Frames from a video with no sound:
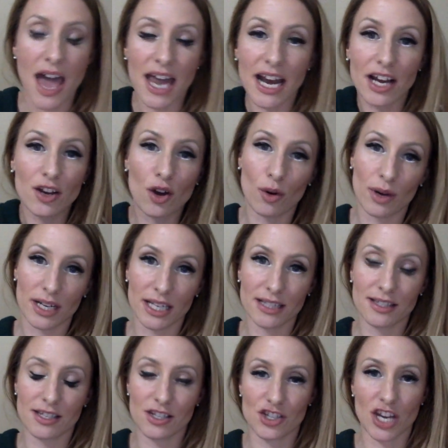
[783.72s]
and I know what
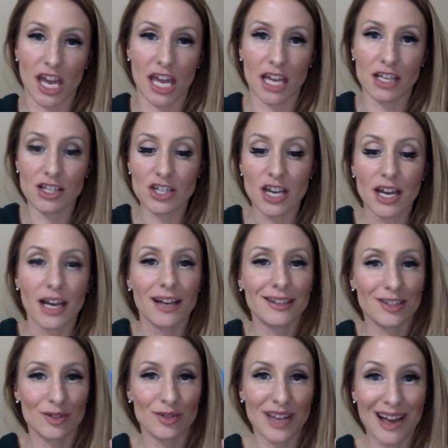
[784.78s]
needs to change. And
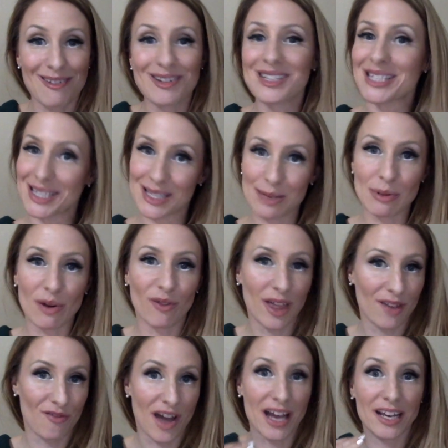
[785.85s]
so now it's just about
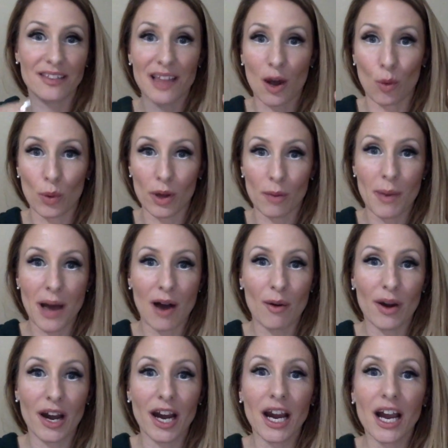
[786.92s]
like finding that
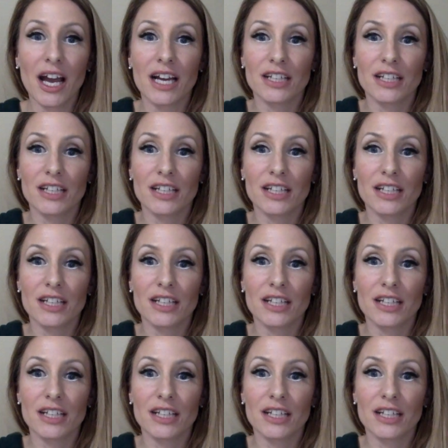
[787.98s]
willpower